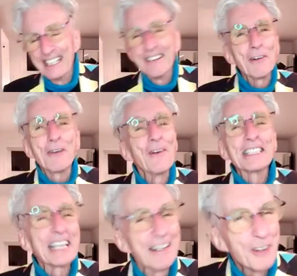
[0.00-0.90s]
Nobody wants
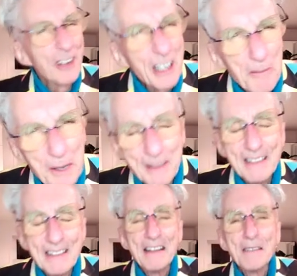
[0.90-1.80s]
to help greedy people,
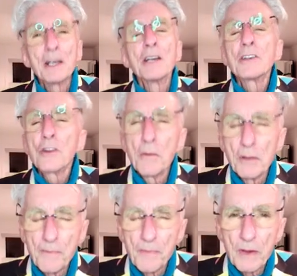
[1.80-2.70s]
but you're in
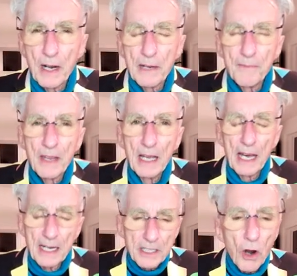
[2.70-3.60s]
trouble, right?
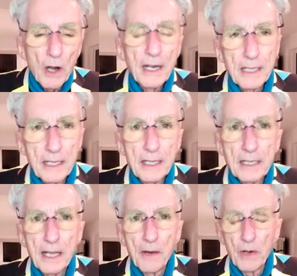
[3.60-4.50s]
And it's hard not to
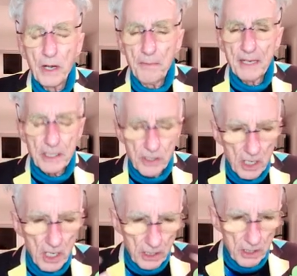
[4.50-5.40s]
think that way because you,
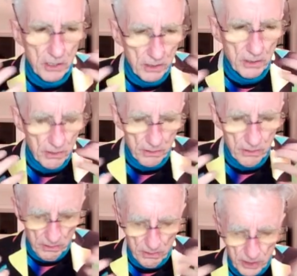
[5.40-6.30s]
you, you
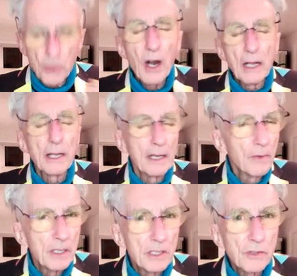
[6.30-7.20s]
you're struggling. And
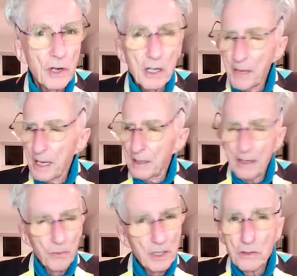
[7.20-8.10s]
when you're struggling, man, you
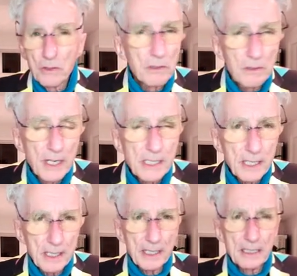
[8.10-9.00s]
know, we do crazy
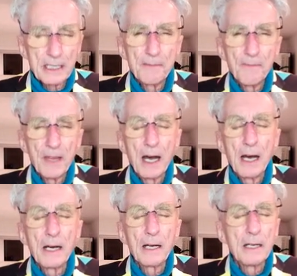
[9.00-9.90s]
things.
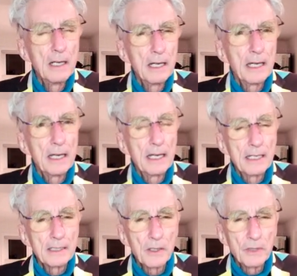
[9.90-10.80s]
Uh,
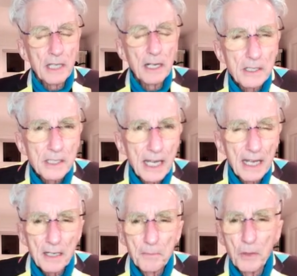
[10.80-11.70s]
and so it's
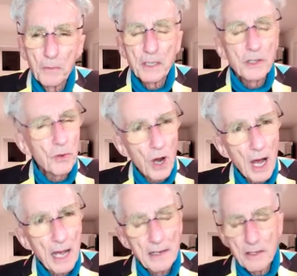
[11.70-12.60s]
understandable, but
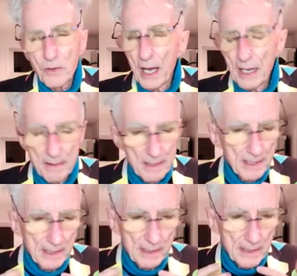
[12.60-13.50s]
try and try to,
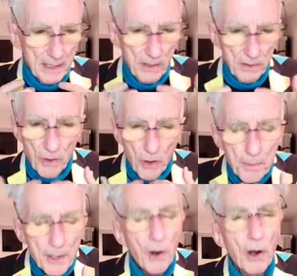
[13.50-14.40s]
you know,
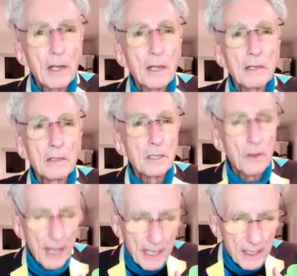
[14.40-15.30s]
open your heart a little so
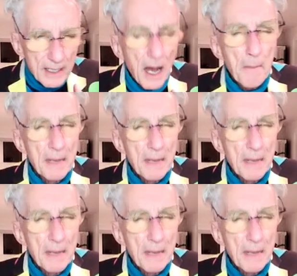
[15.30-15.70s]
they could come